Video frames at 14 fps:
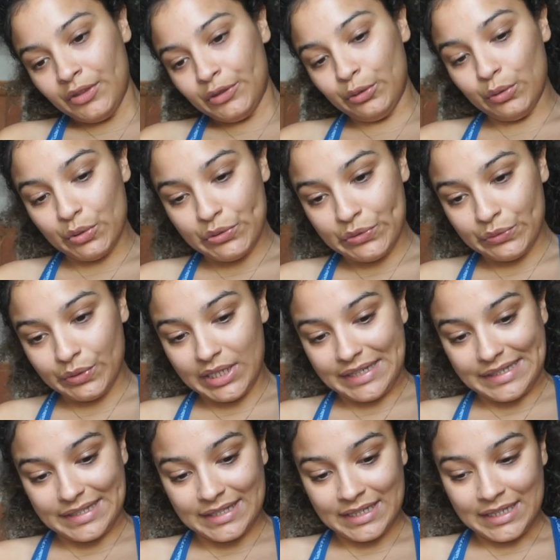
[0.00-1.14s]
the
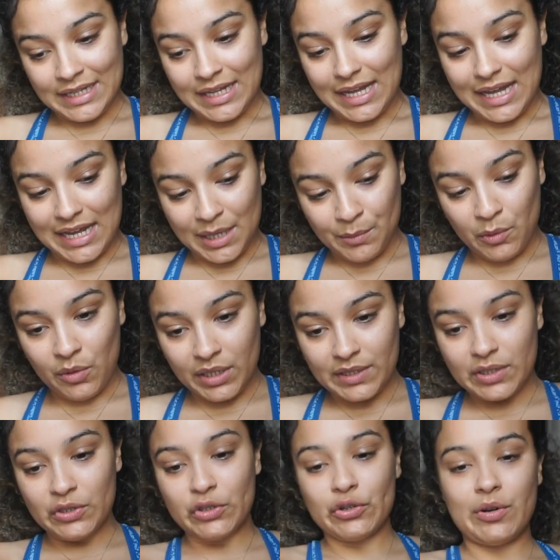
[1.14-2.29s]
groceries. I'm going
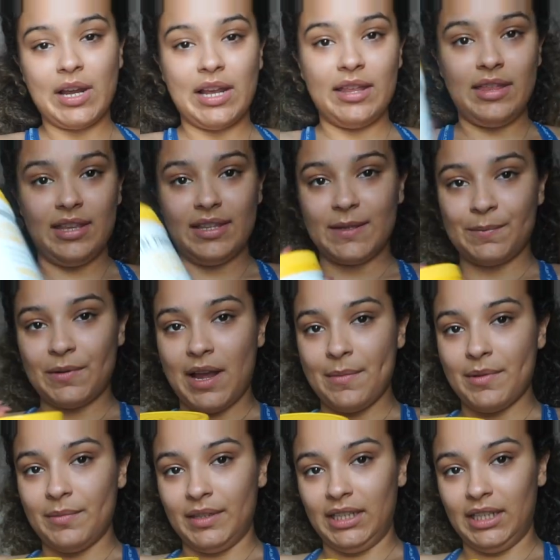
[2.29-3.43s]
to try this
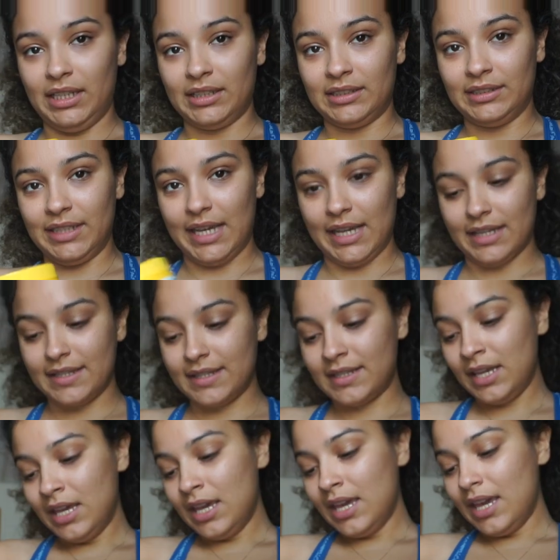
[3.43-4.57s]
probably next.
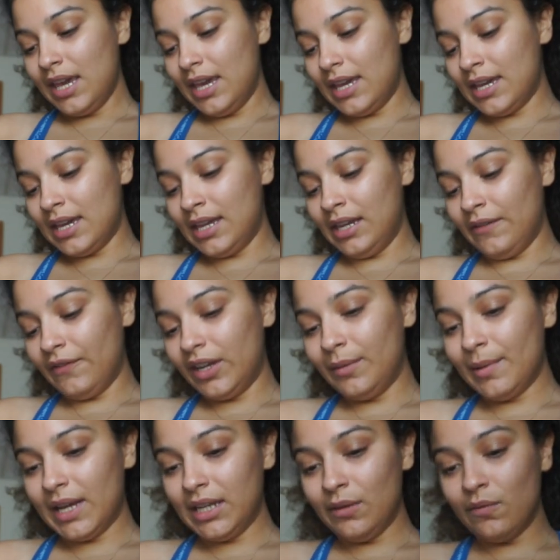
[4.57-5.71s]
And if
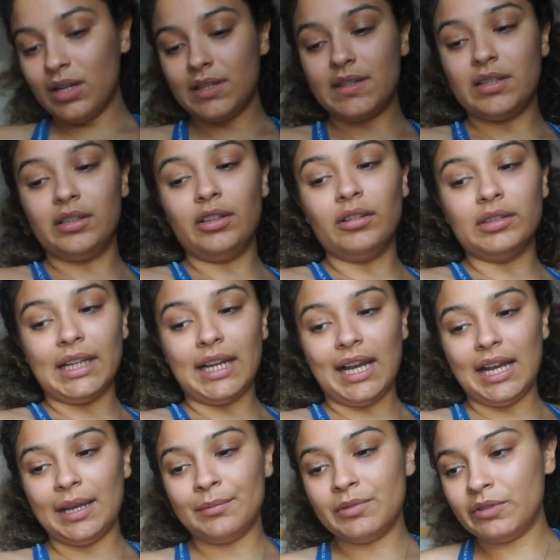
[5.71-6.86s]
anybody wants to know, like,
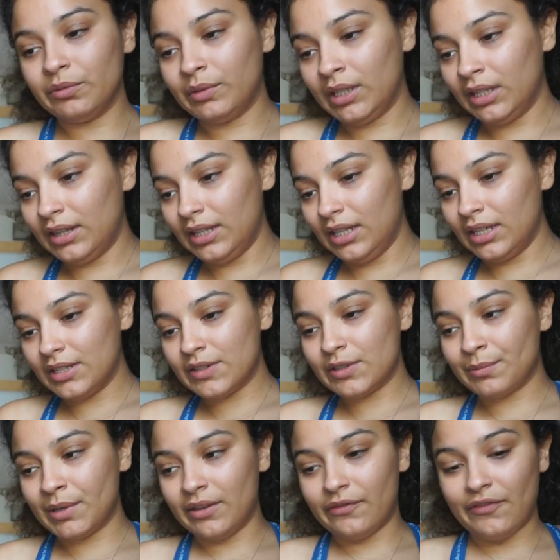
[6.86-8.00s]
I'm doing the
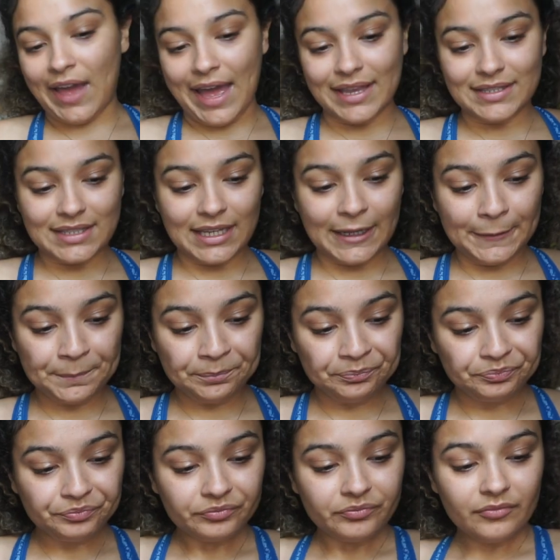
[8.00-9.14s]
intermittent fasting
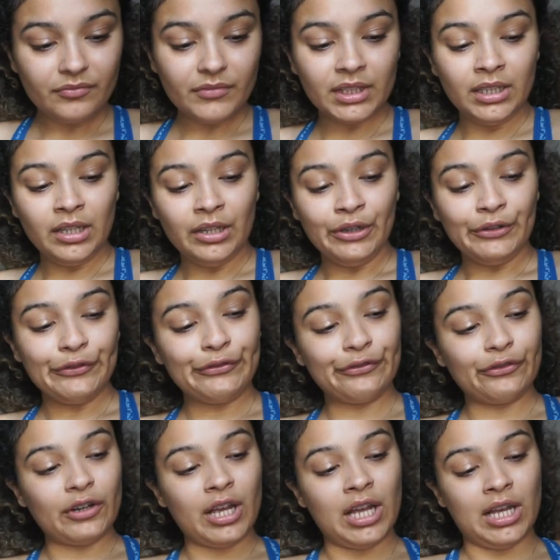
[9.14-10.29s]

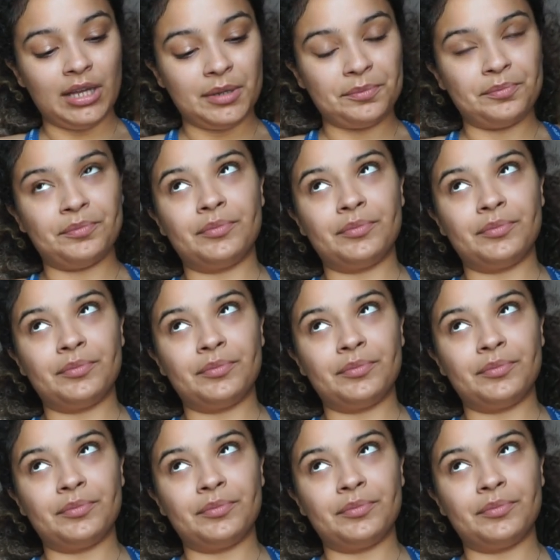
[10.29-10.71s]
from,